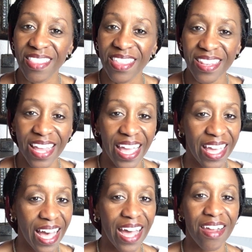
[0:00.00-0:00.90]
and then they
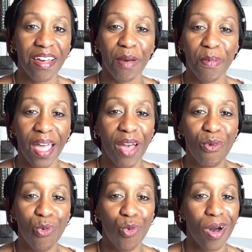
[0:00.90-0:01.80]
got up
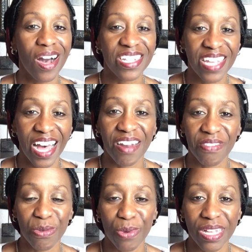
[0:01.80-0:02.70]
and walked out
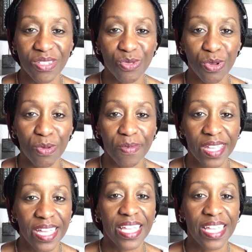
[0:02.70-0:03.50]
of the restroom.